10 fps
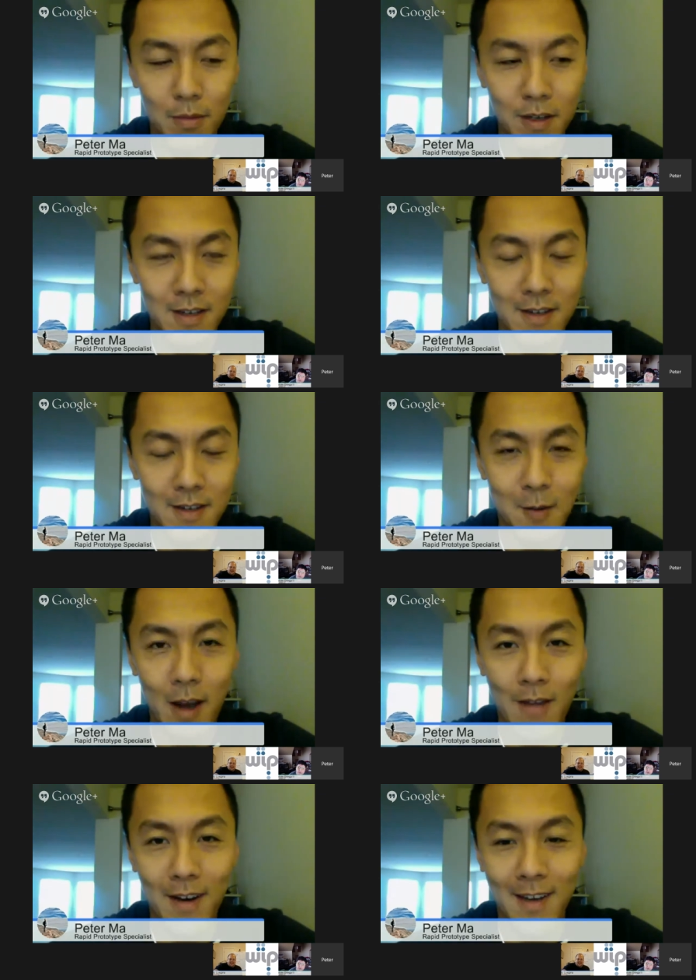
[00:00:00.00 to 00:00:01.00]
Please, the
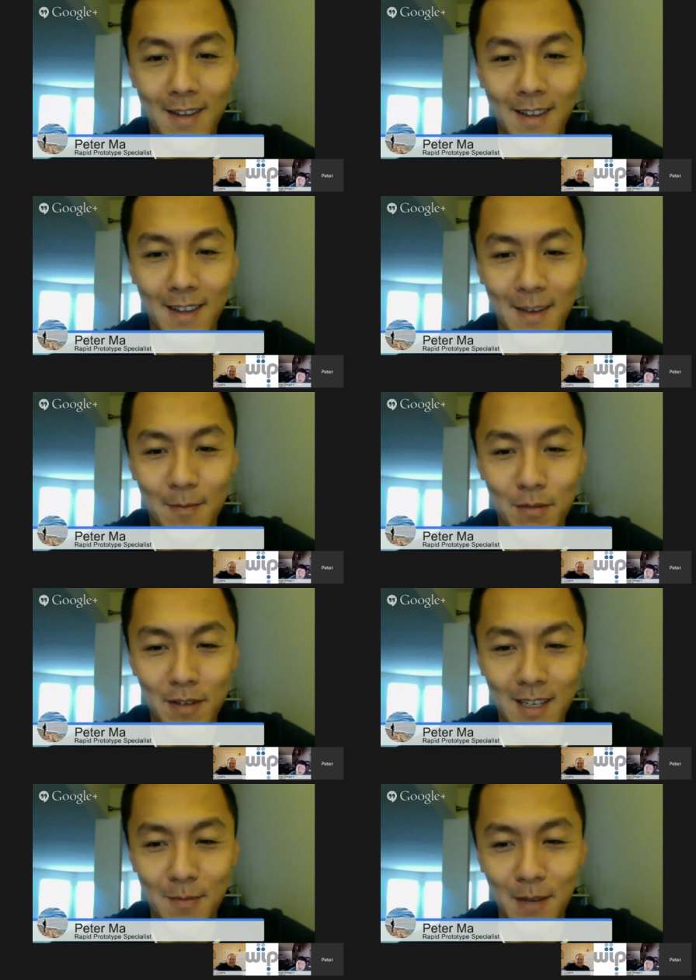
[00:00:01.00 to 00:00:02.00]
Wi-Fi.
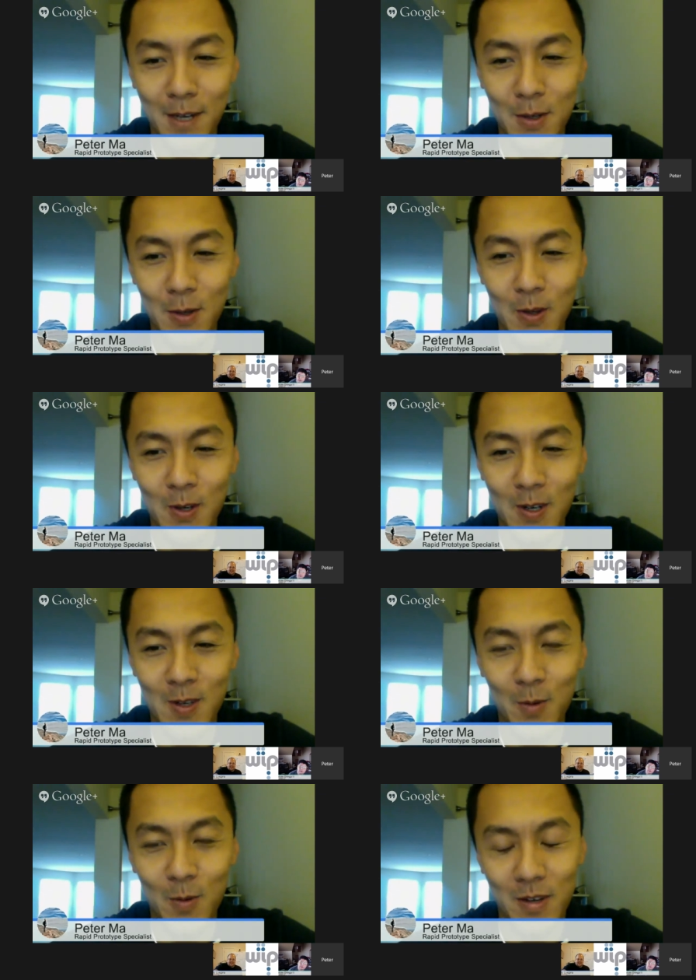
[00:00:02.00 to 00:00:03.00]
Please make sure there is
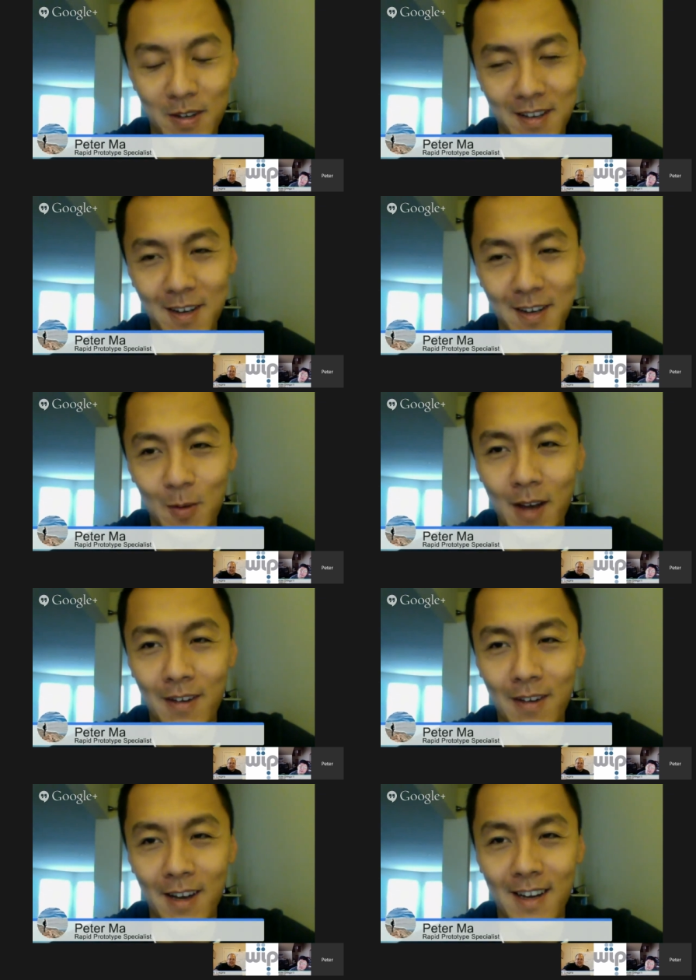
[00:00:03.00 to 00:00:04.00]
a good Wi-Fi
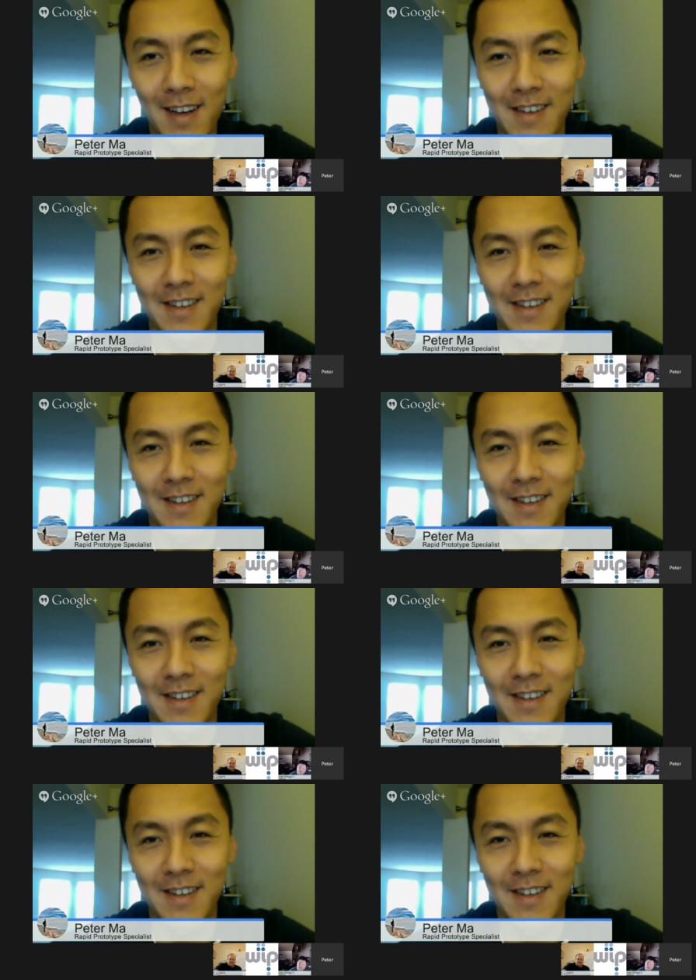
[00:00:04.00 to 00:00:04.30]
connection.